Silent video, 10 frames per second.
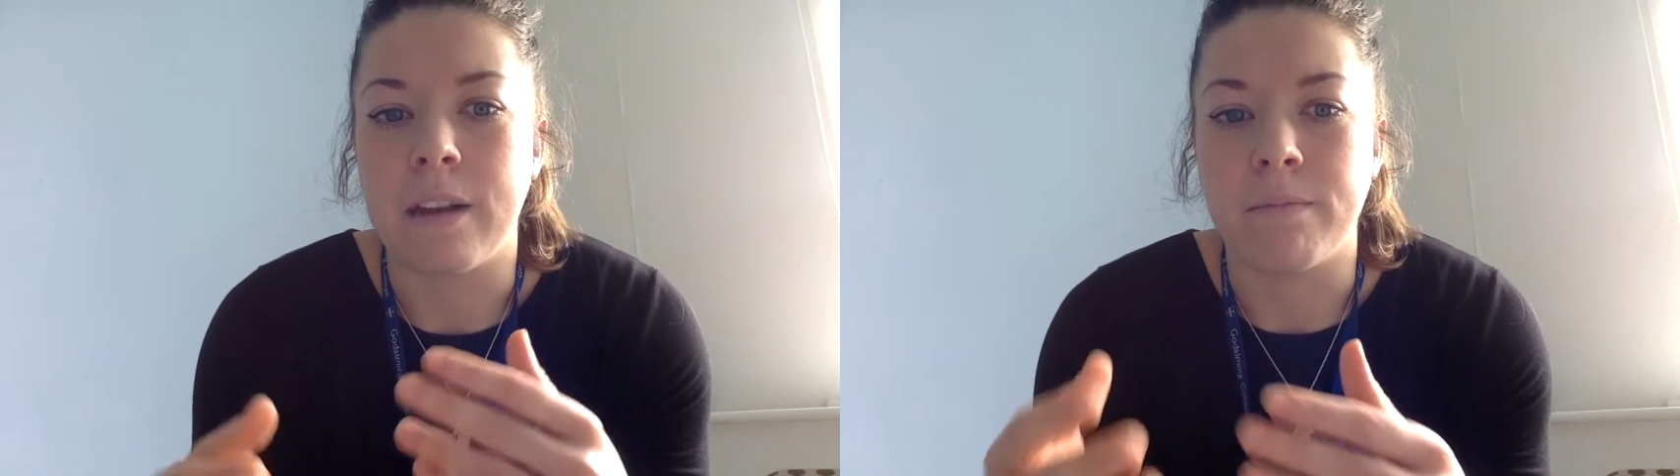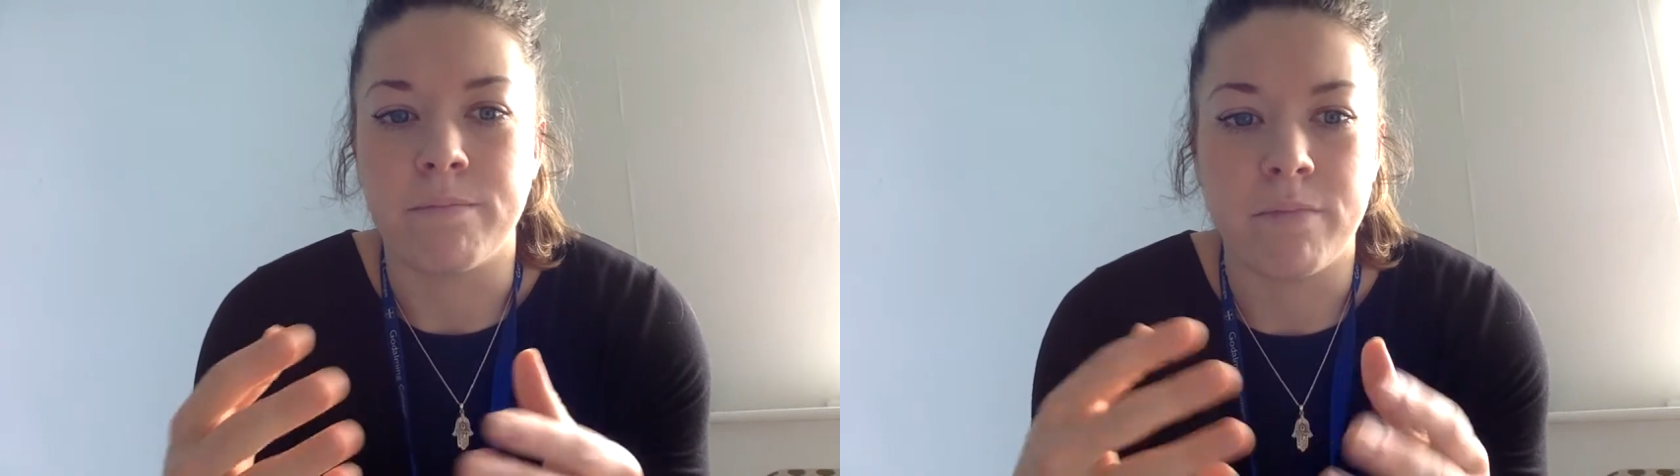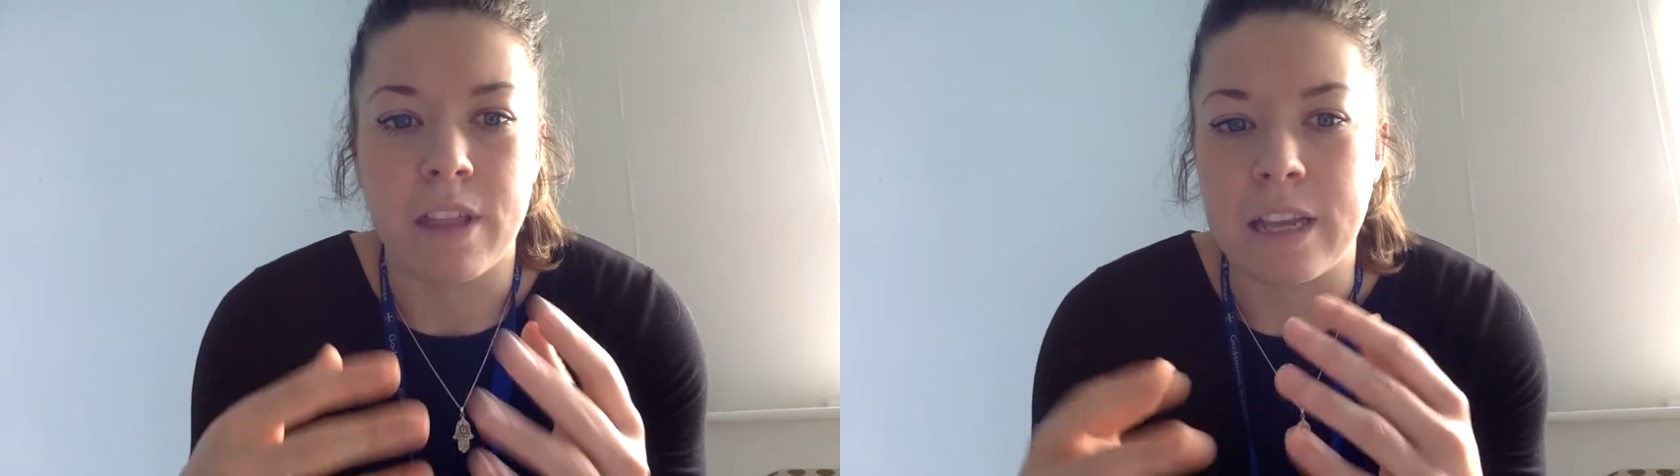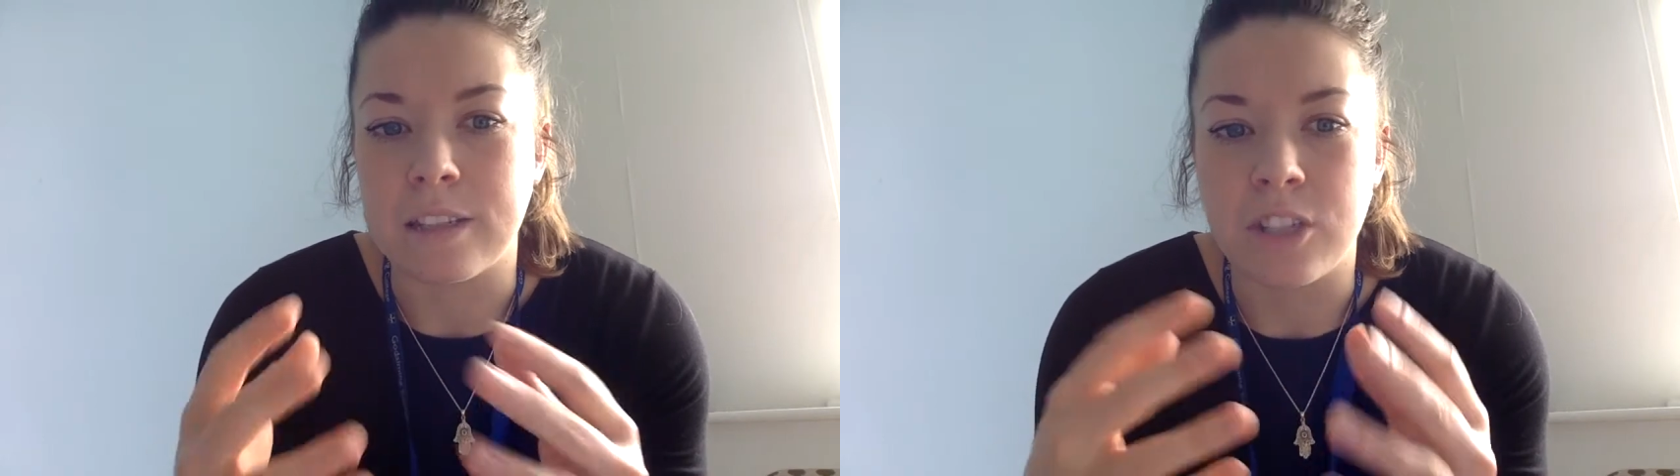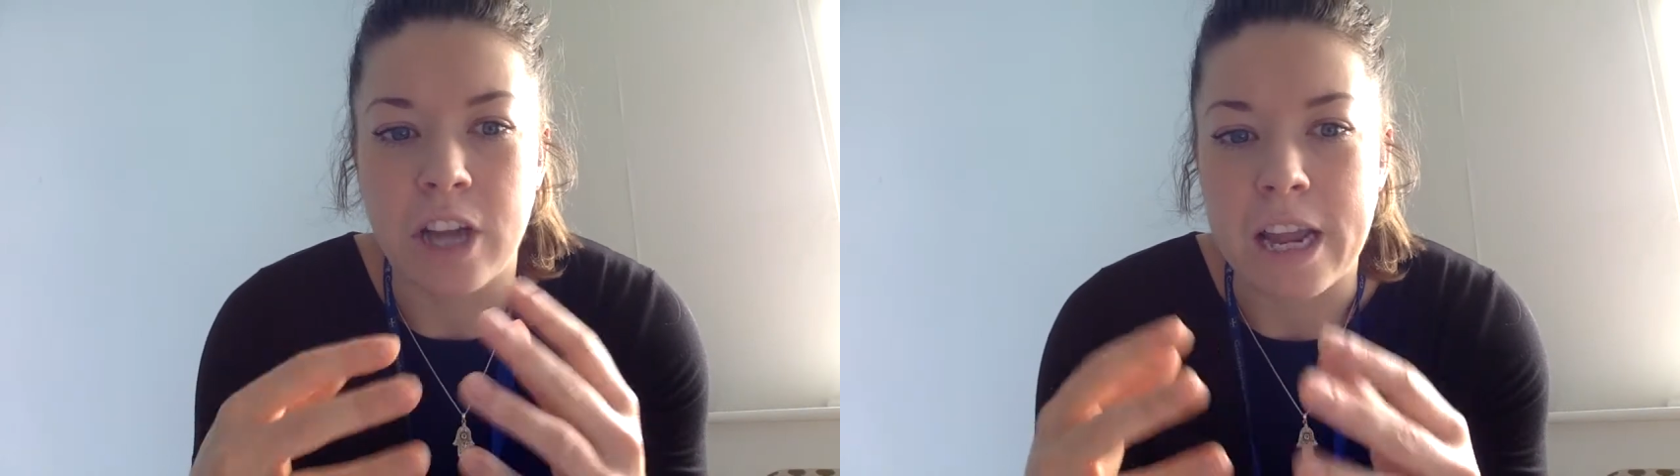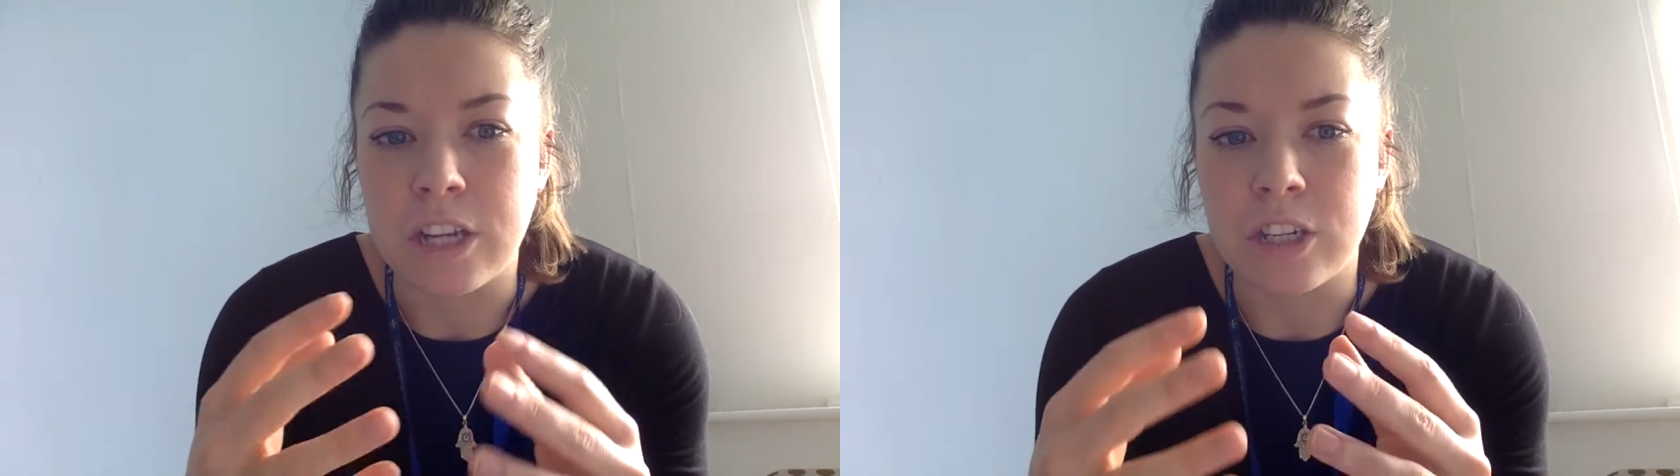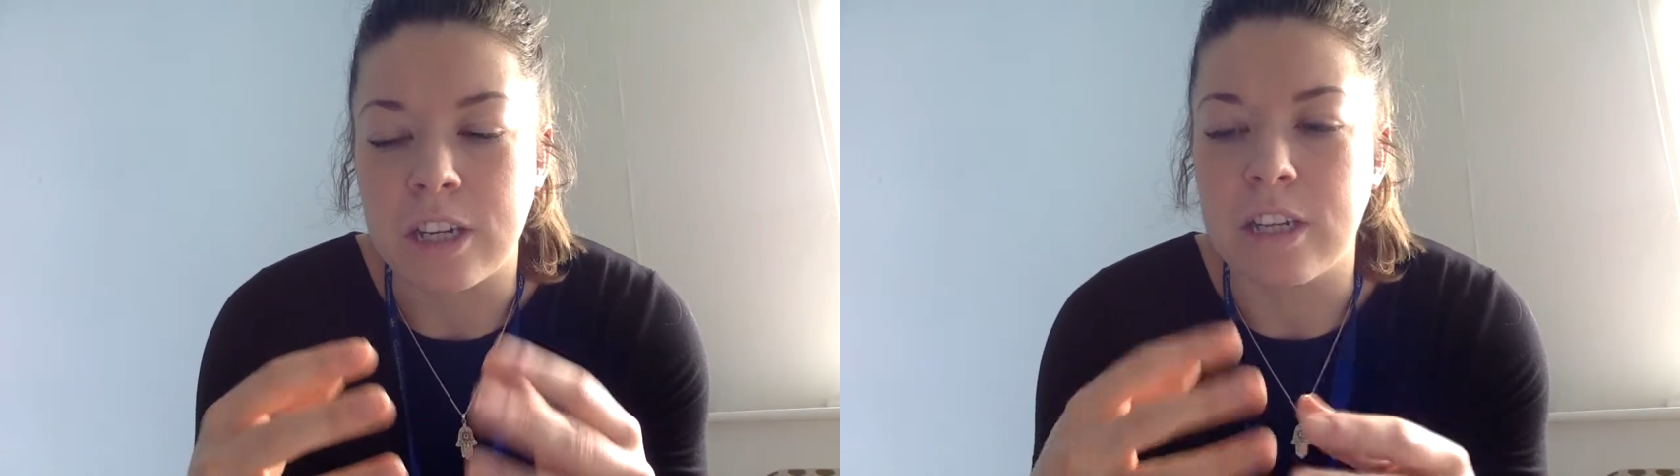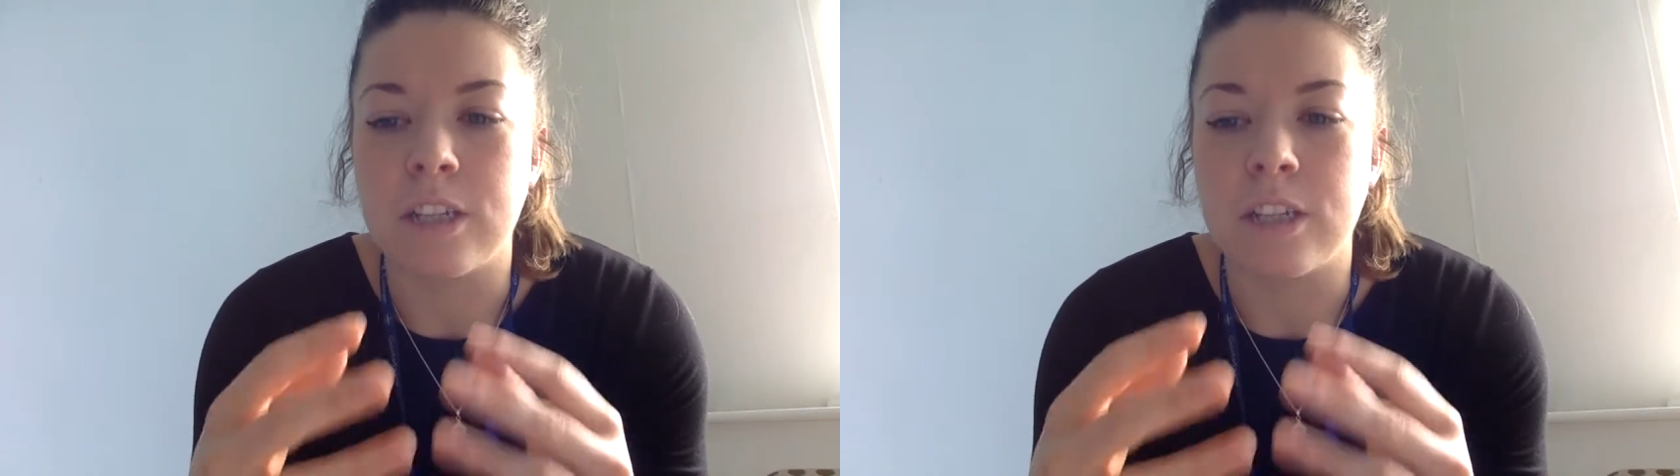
and things changing and